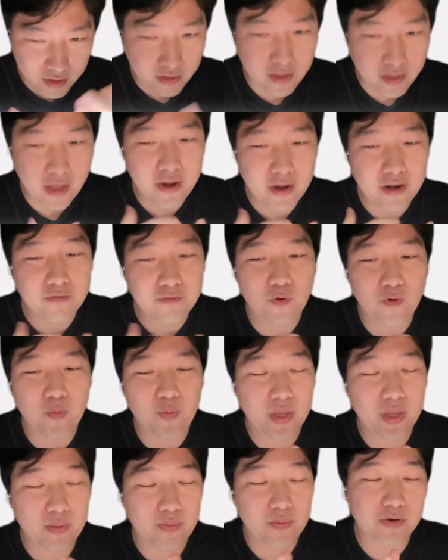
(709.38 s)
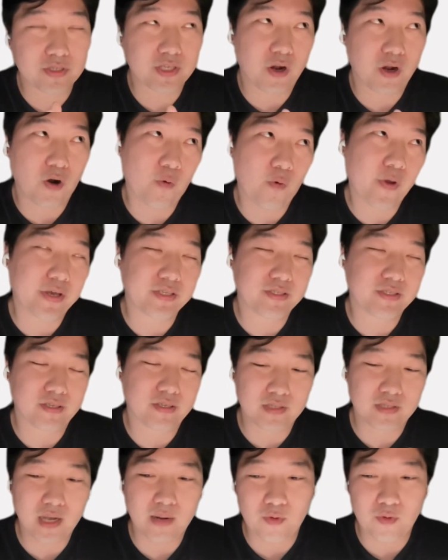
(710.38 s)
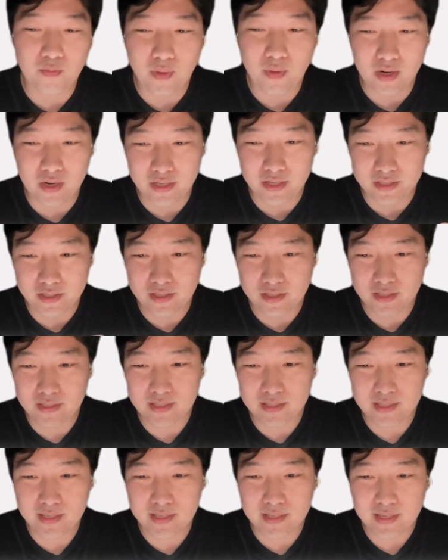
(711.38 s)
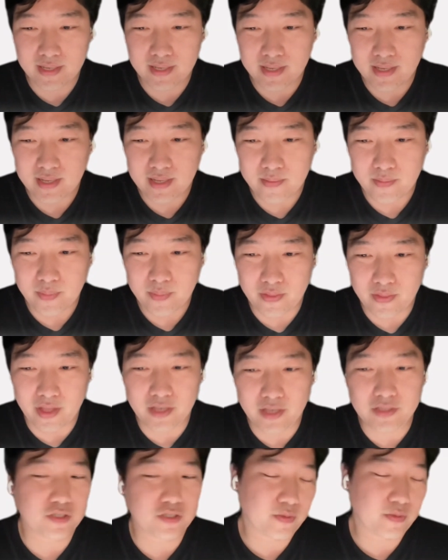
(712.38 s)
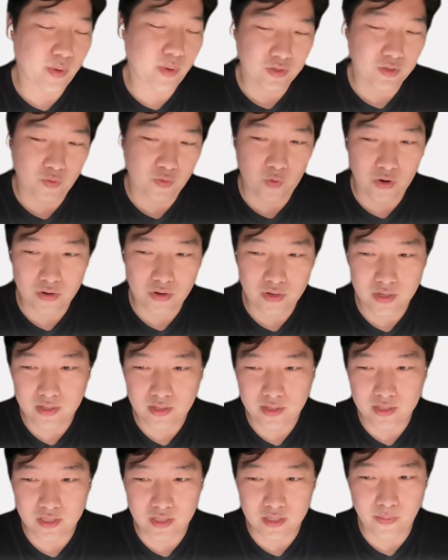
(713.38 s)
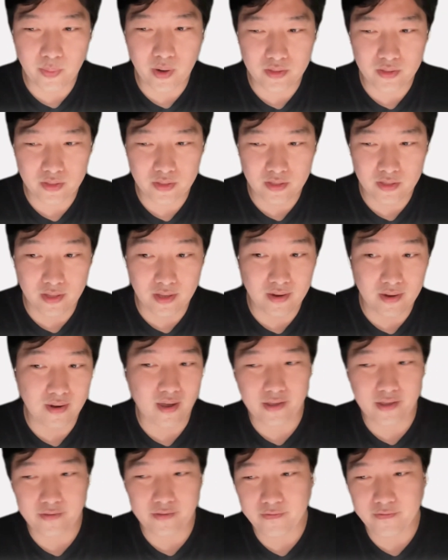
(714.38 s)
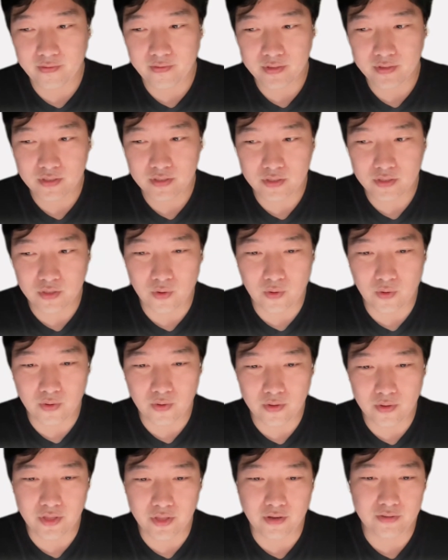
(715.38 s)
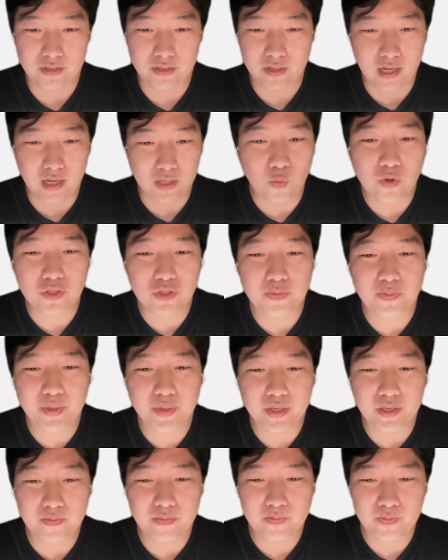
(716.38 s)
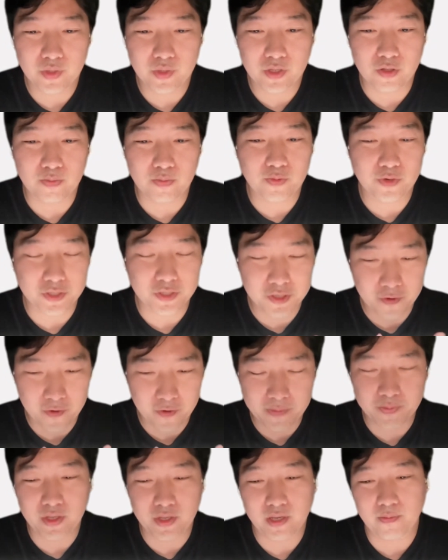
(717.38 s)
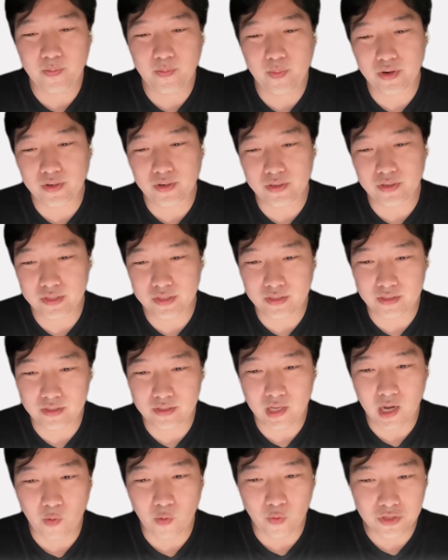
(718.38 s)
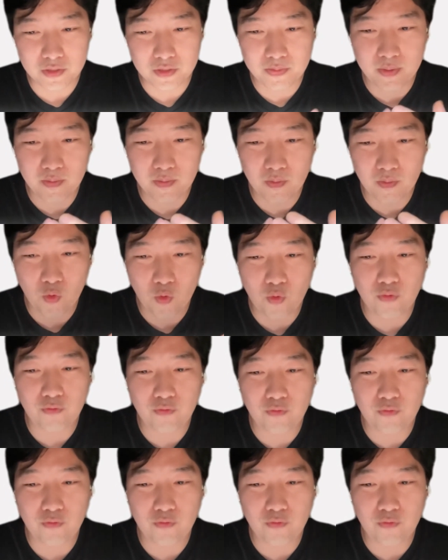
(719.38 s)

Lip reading: caring for people is always the top of my list, but not just about work. It's about their life. So, I don't want to be a prescriptive person. I want to be more